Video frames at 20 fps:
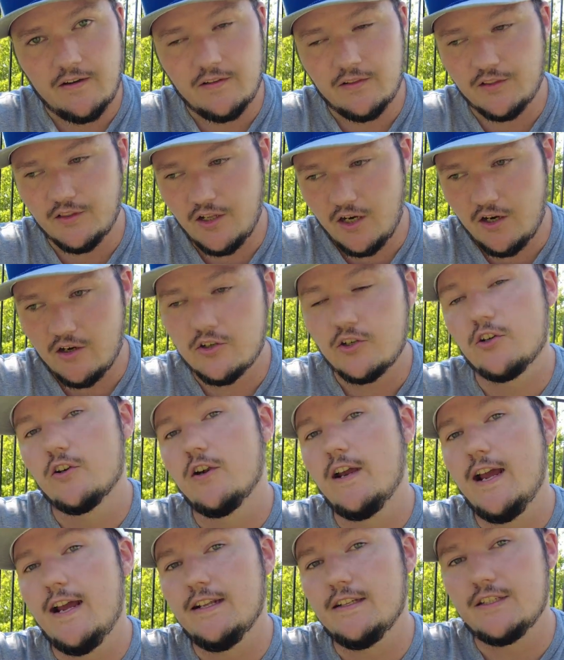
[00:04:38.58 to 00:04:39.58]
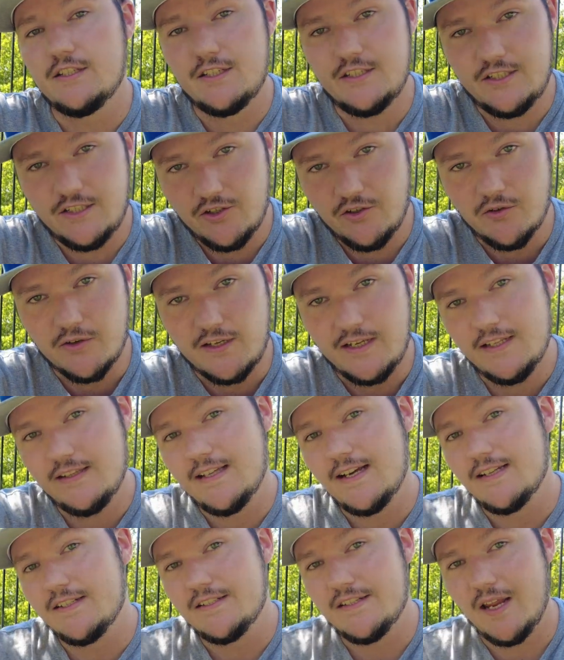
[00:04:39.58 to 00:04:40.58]
longer and still get
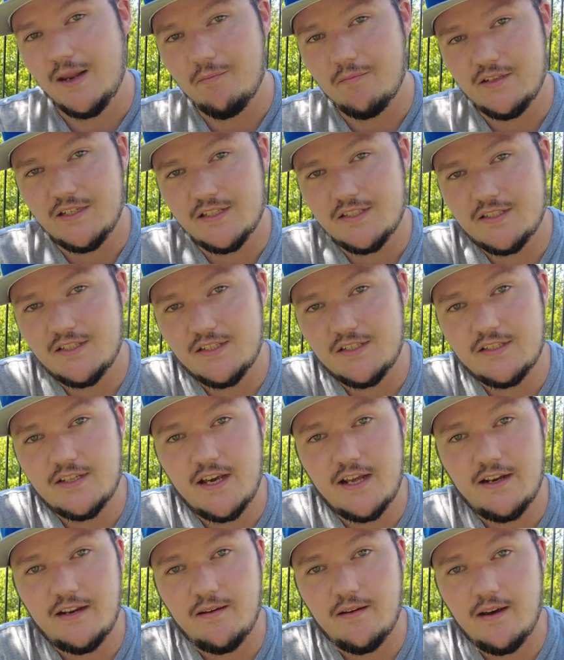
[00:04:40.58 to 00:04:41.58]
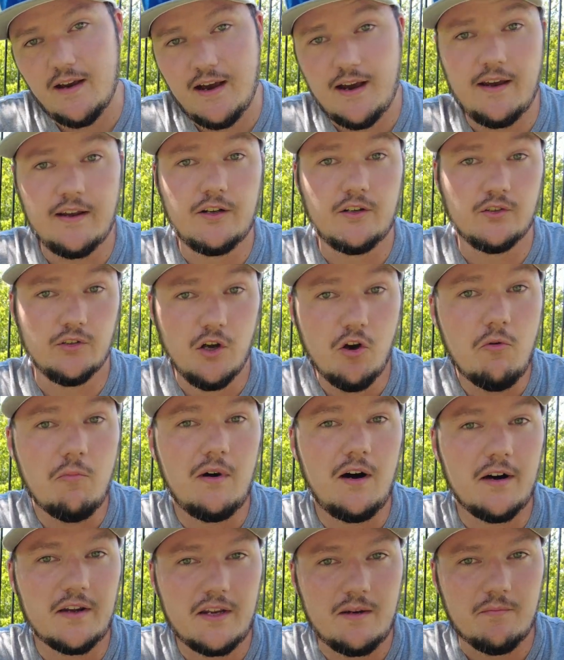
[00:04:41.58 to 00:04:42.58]
that same distance that a Glow
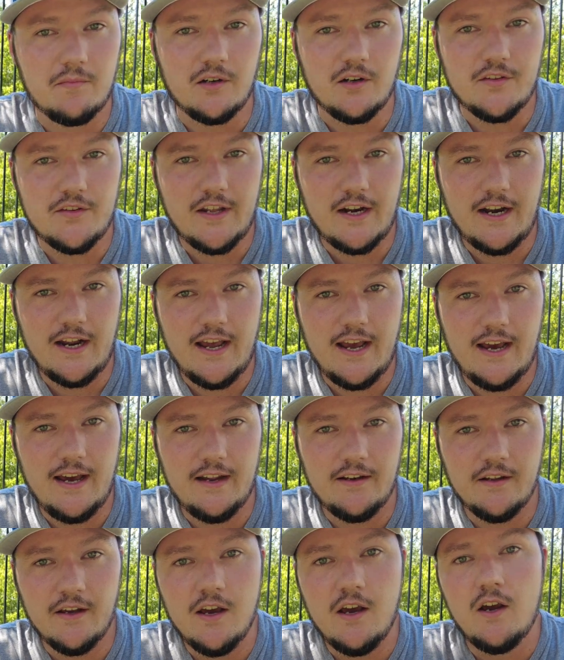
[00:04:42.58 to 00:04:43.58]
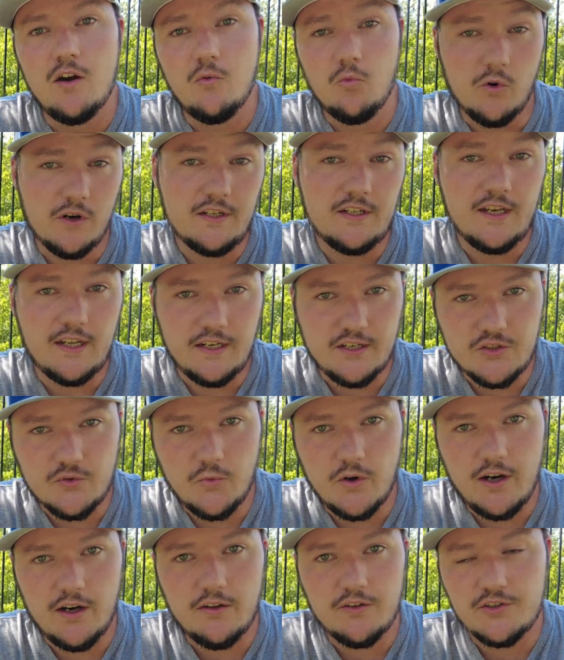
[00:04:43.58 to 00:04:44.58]
Mockingbird that I had would get as
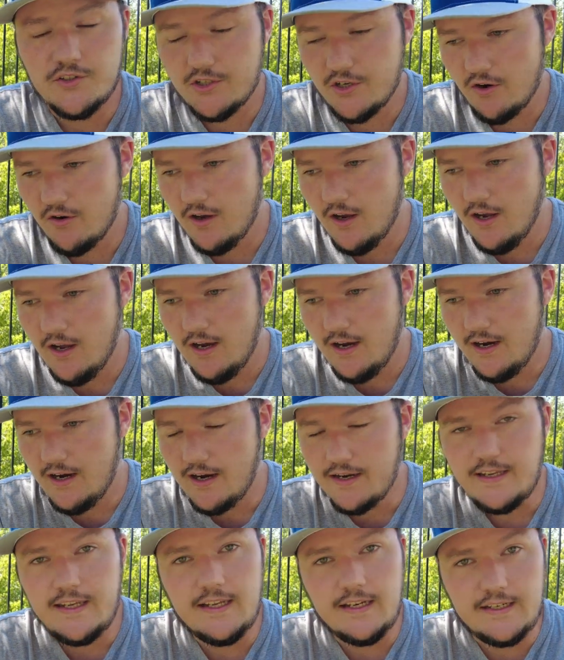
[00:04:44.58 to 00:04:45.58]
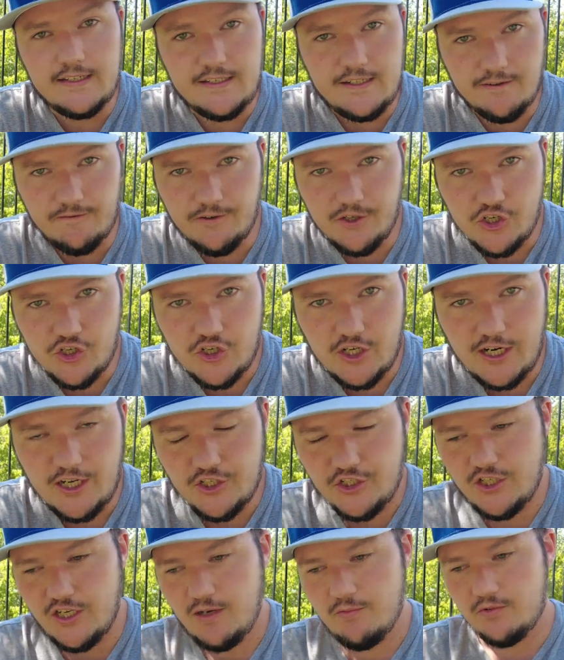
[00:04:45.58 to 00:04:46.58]
well. So again, a different shot
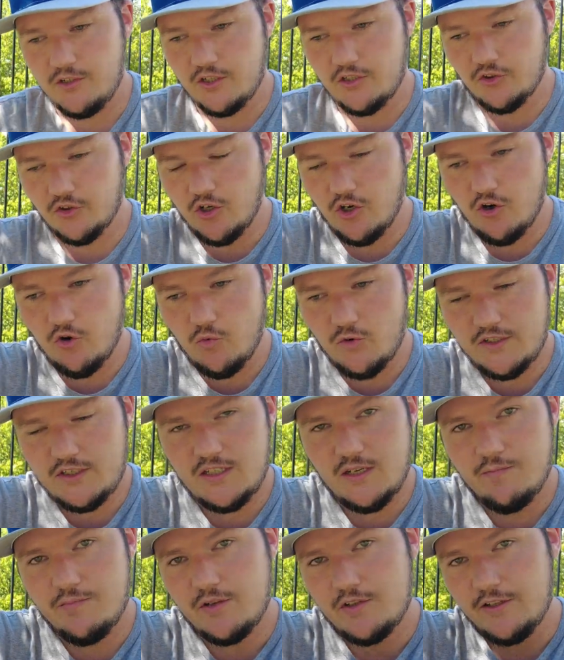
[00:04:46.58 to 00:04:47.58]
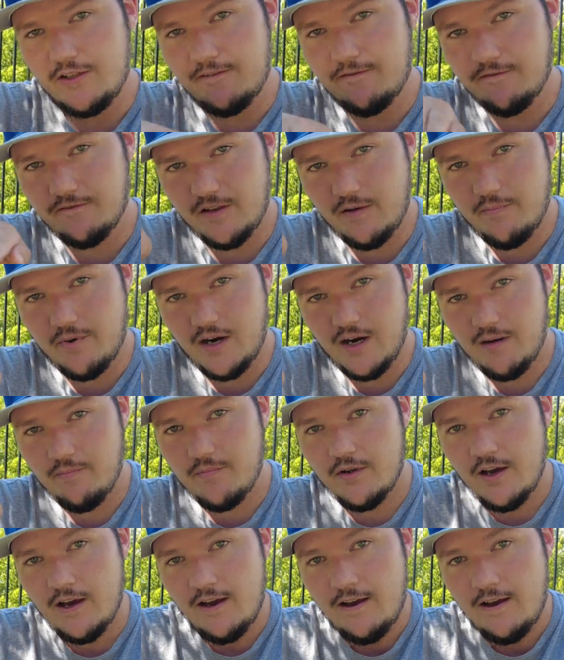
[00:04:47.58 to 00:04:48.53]
shape. The Glow would typically flip up,